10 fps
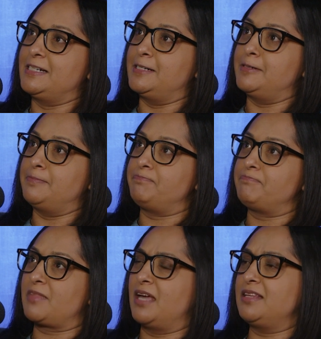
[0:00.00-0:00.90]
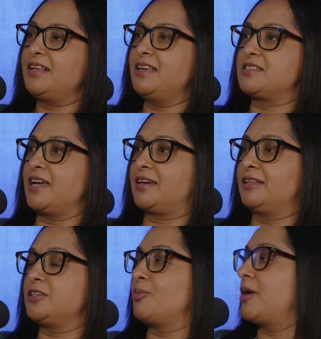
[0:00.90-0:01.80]
And then I think
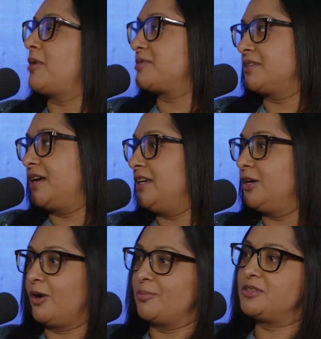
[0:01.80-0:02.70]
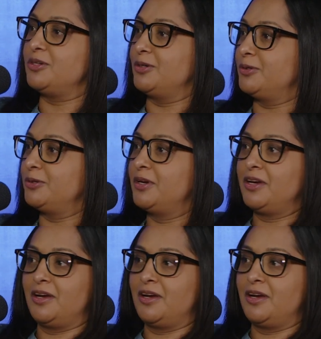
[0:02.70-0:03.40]
secondly, so my mom's an Enneagram 2.